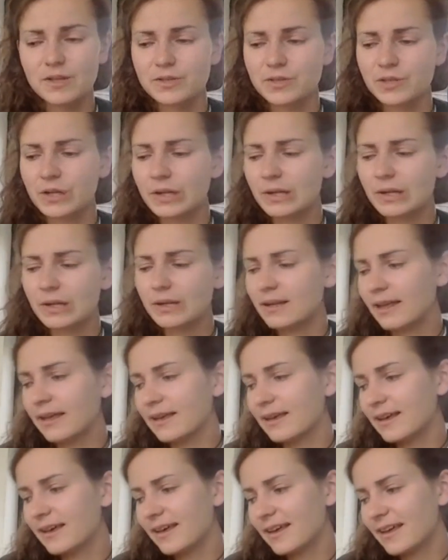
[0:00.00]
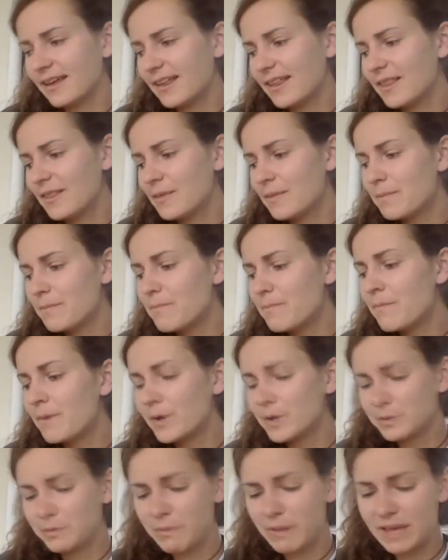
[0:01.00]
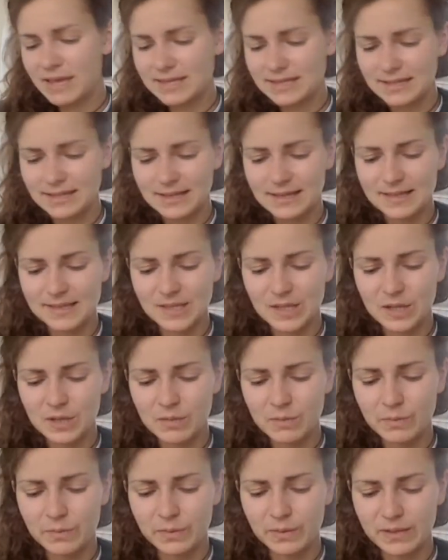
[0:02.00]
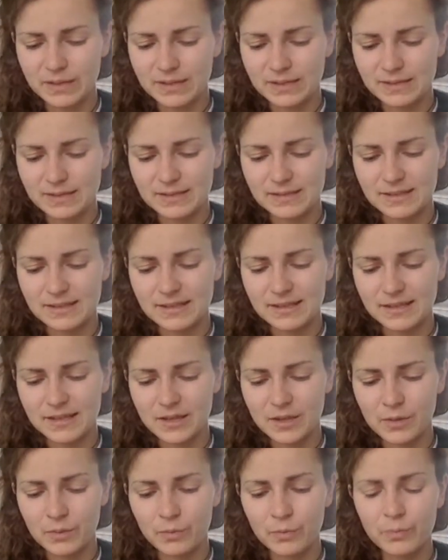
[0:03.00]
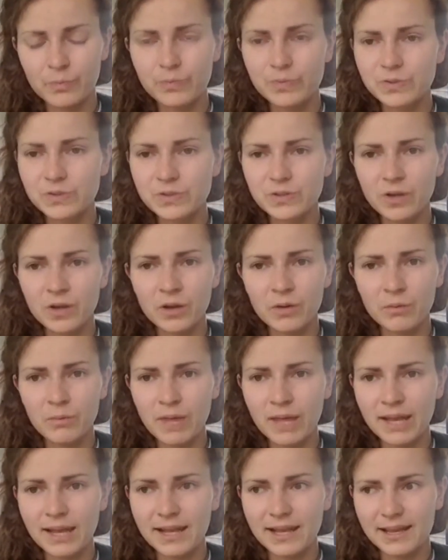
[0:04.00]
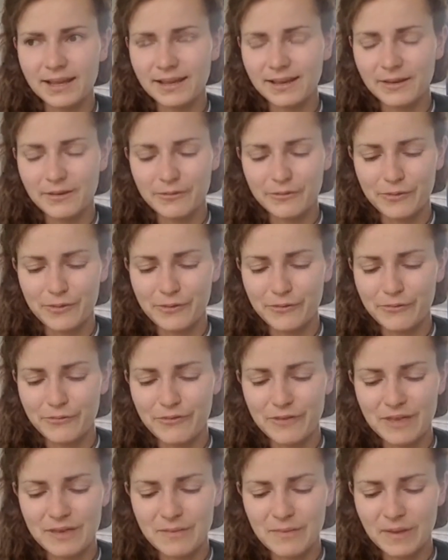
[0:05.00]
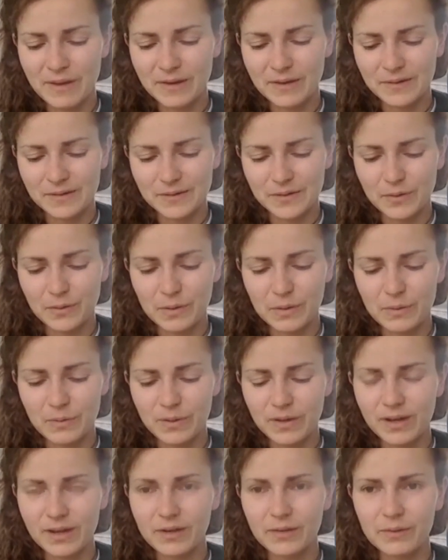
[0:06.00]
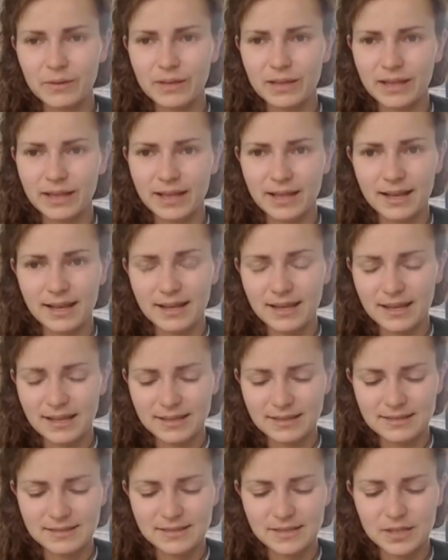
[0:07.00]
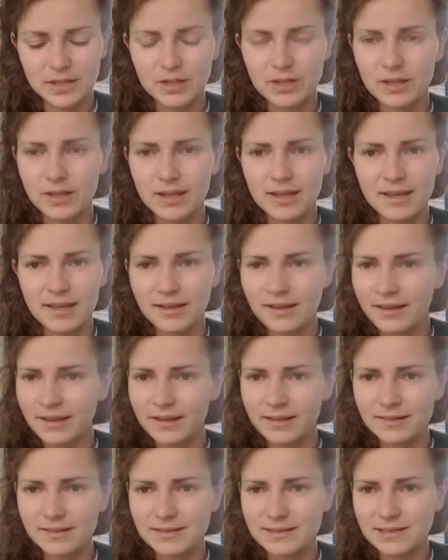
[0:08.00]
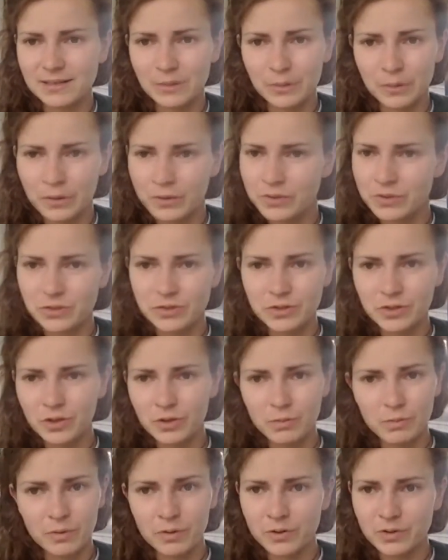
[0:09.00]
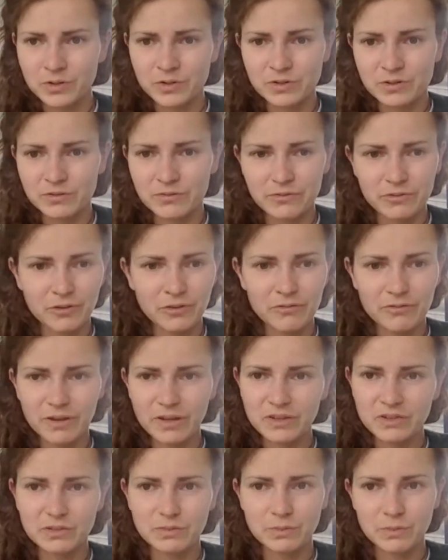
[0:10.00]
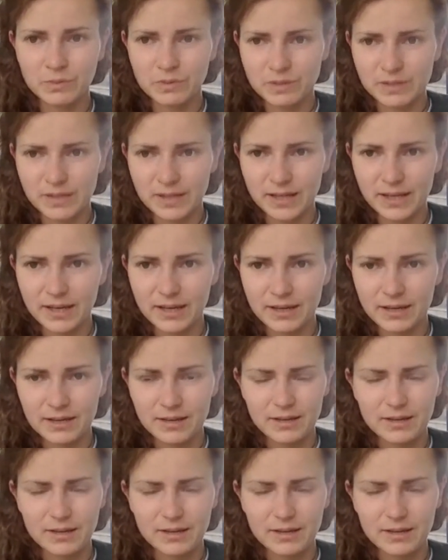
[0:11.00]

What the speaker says: So like the most basic example is so many of the females that we work with, like elites, eat like 0 to 2 portions of fruit and vegetables a day.